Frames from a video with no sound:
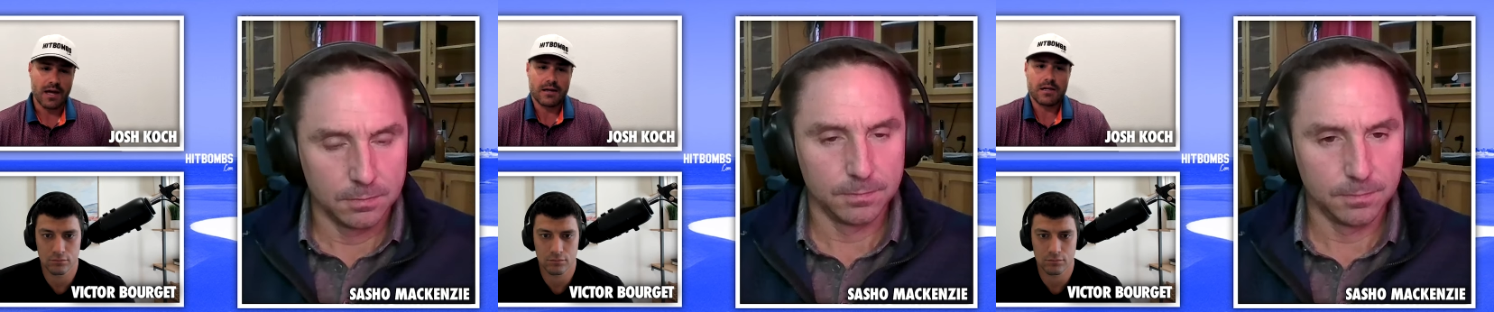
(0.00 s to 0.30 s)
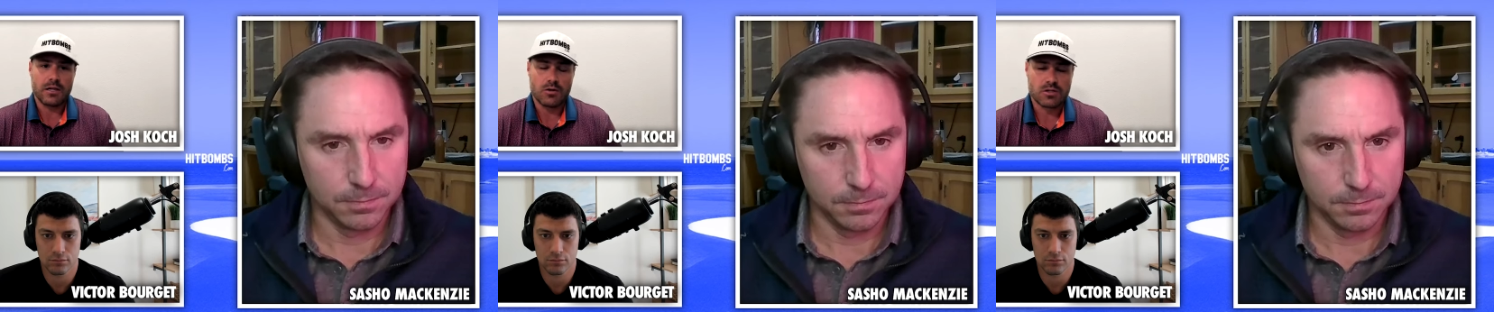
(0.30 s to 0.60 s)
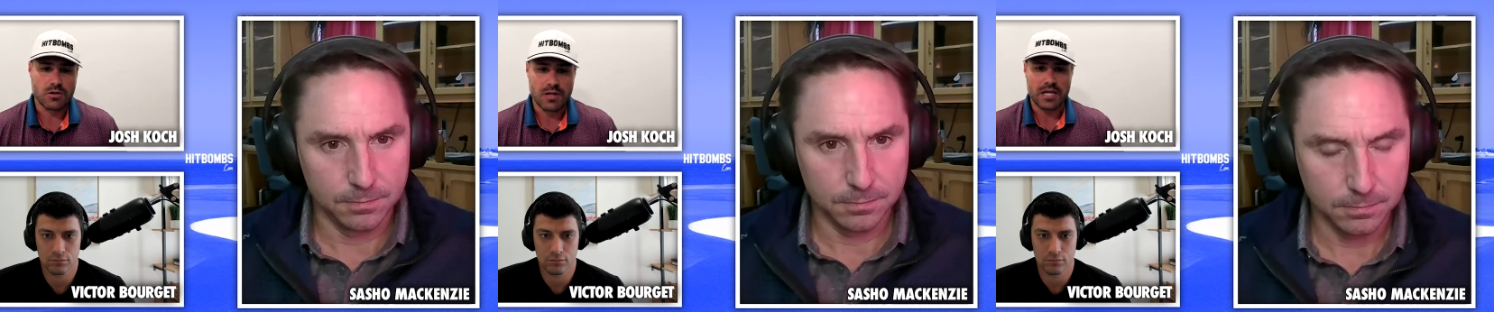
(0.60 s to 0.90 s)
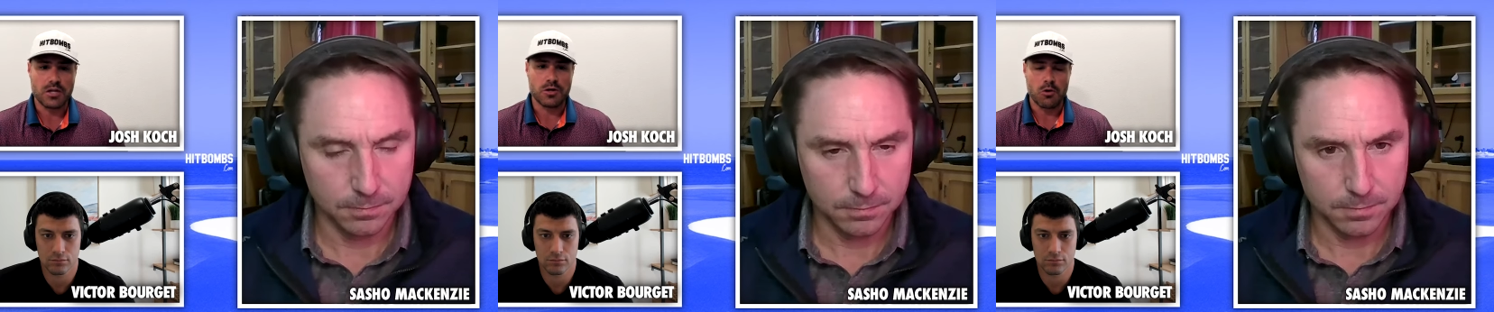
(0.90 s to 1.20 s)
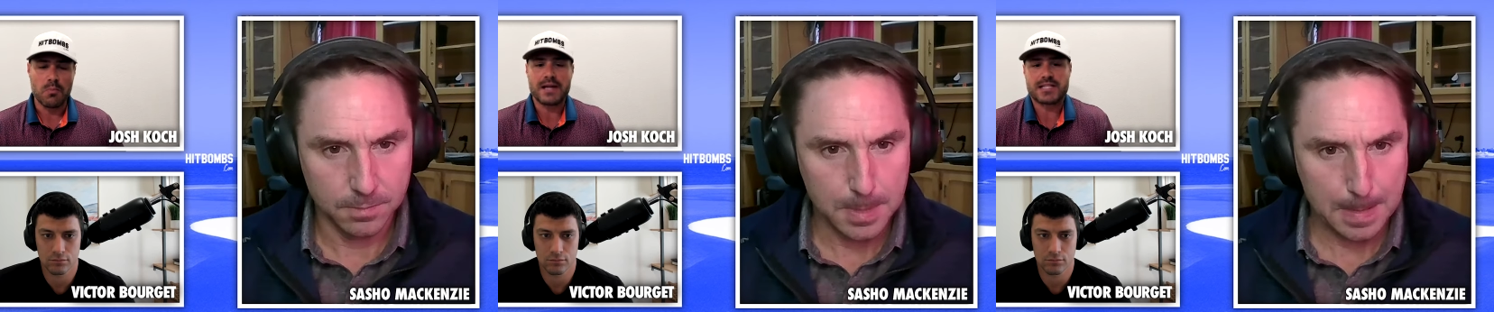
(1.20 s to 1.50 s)
Speaker 1: that, you know, so that you
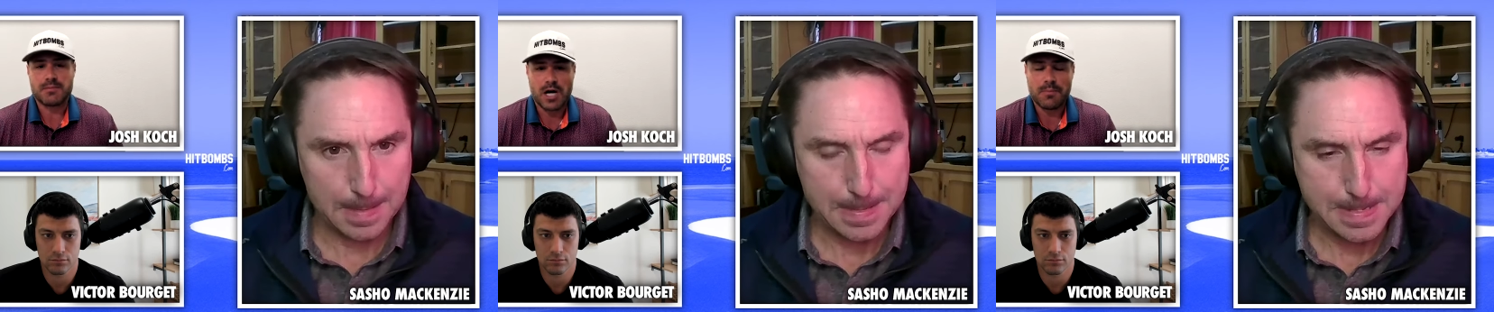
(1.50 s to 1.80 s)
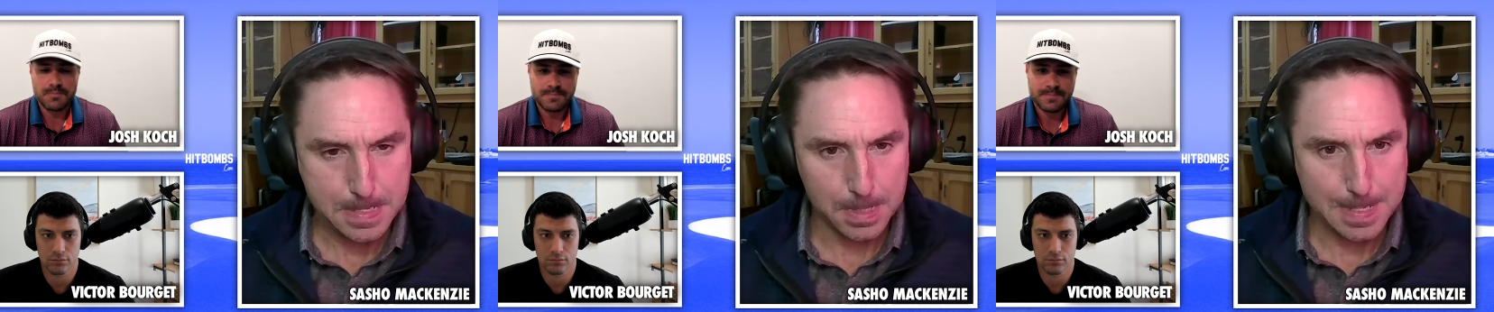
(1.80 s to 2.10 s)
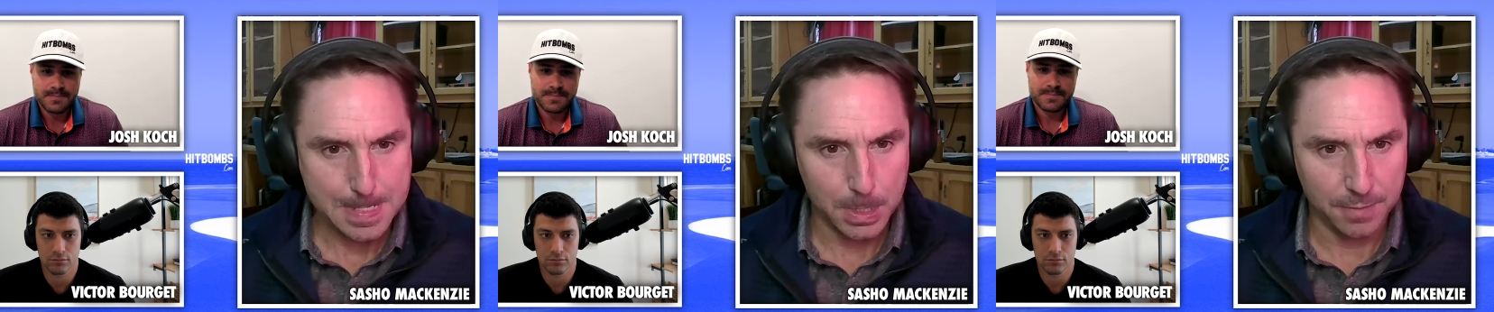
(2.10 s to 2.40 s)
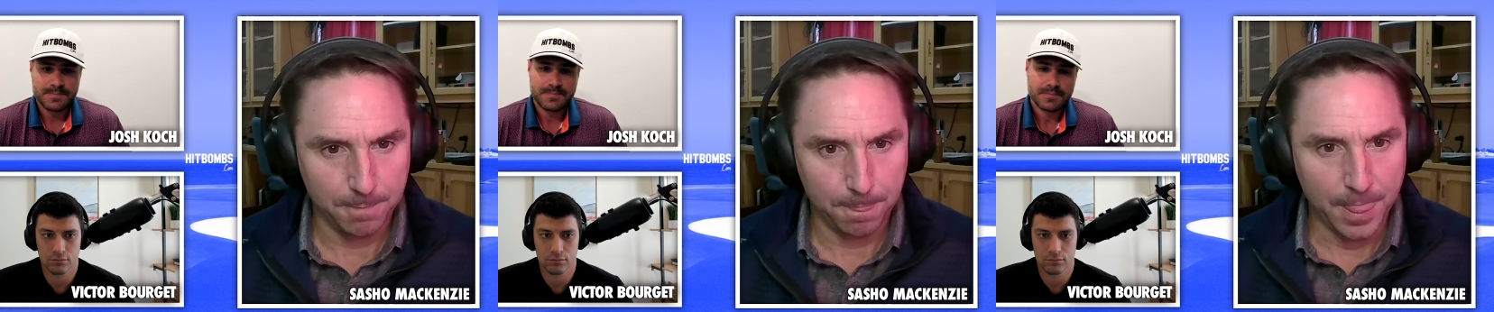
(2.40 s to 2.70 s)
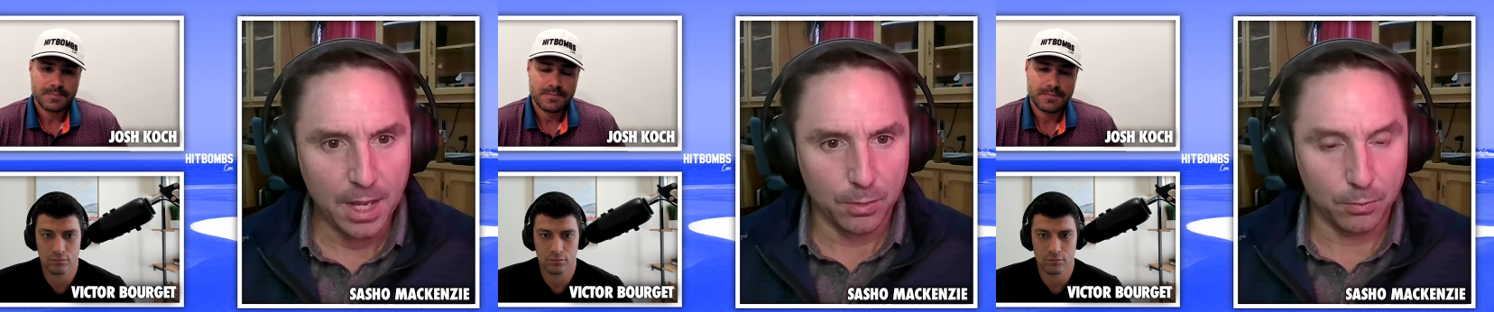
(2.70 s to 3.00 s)
don't mess him up?
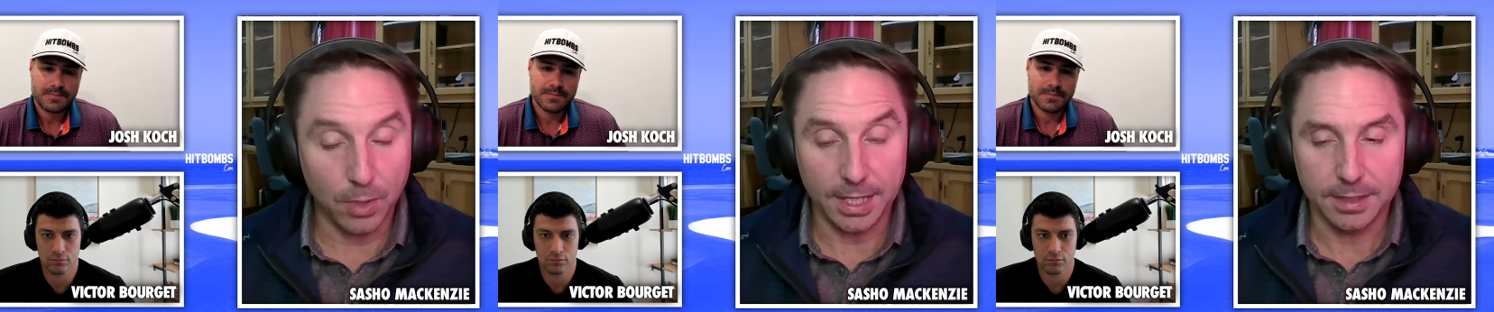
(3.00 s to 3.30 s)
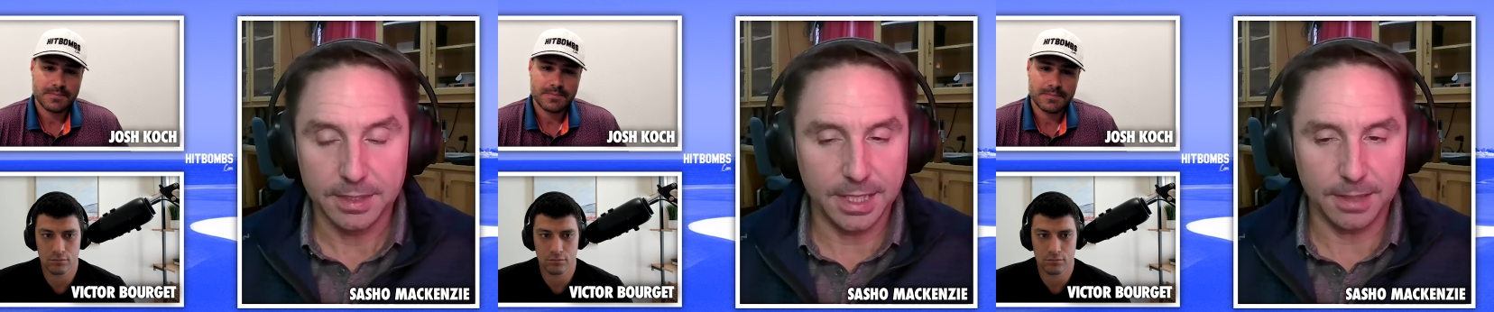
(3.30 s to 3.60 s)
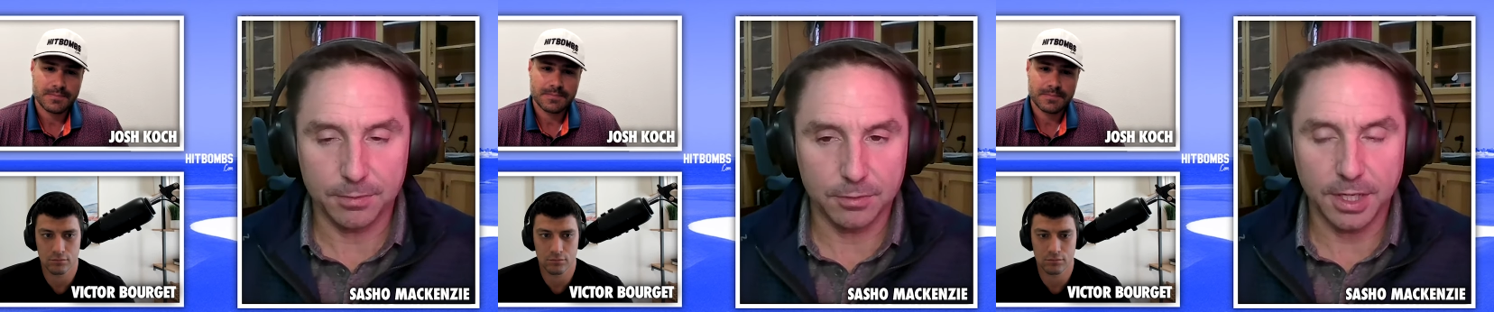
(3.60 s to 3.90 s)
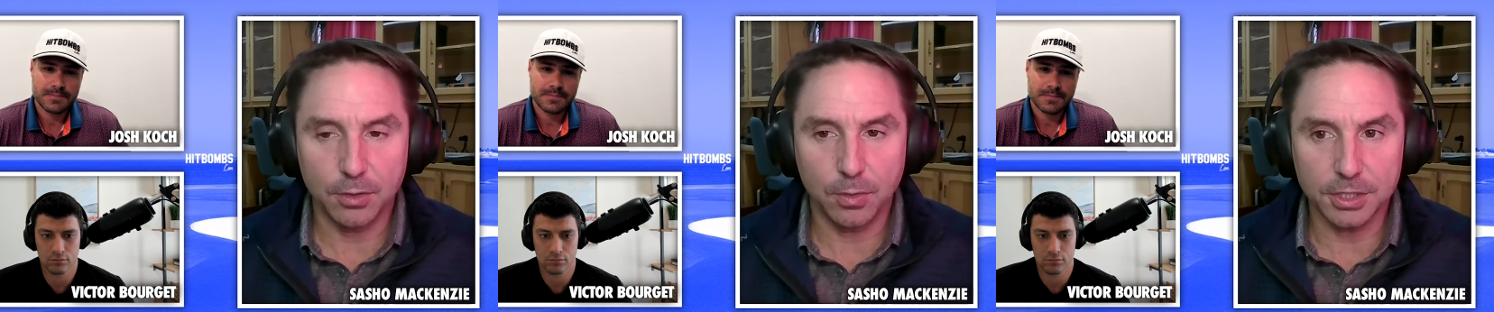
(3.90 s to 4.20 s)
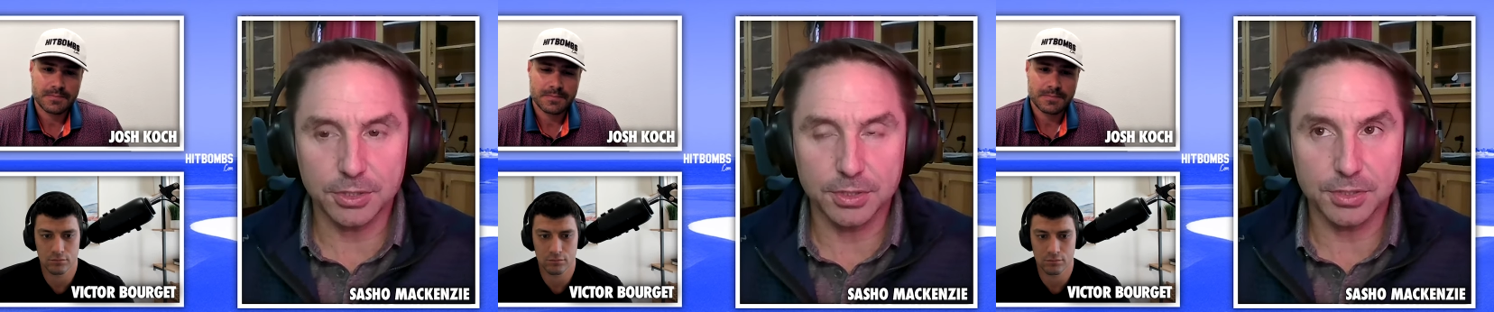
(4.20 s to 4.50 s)
Speaker 2: Right. Yeah. Great
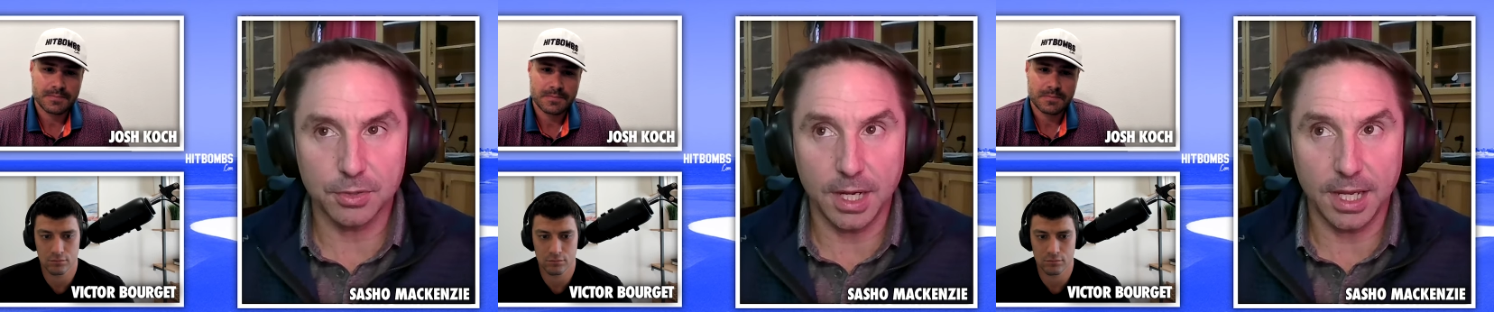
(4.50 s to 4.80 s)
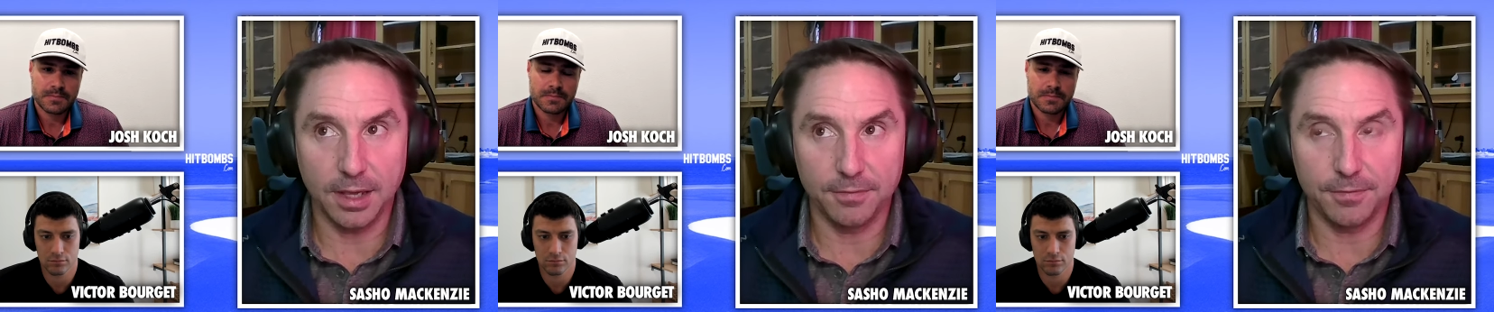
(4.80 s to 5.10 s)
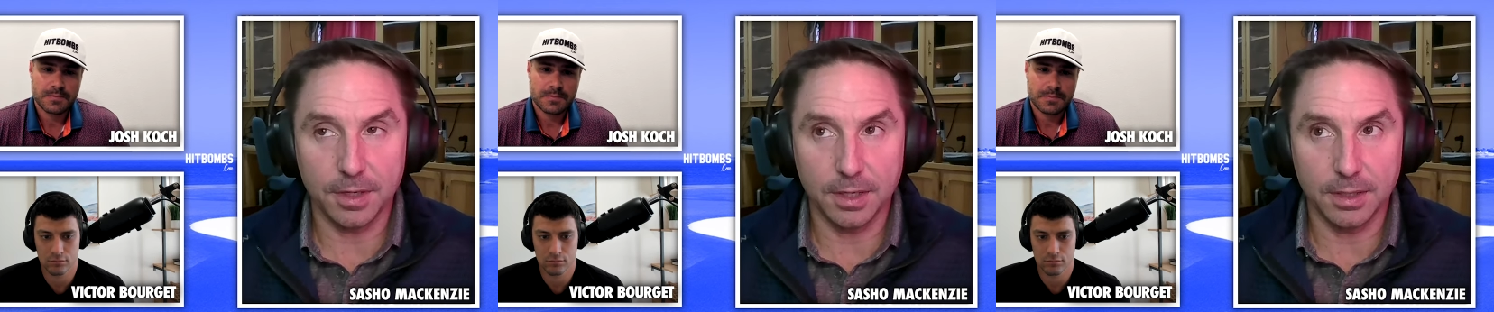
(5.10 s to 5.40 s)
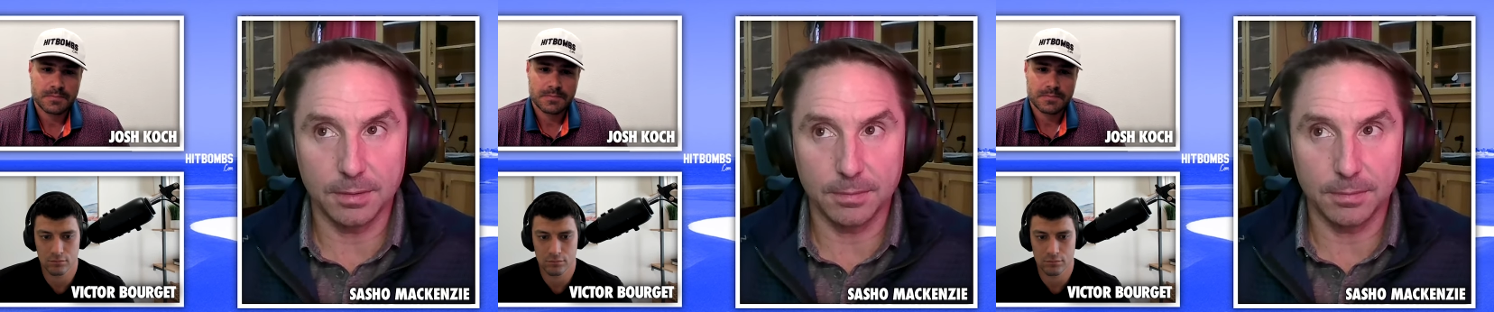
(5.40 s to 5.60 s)
question. So I have uh,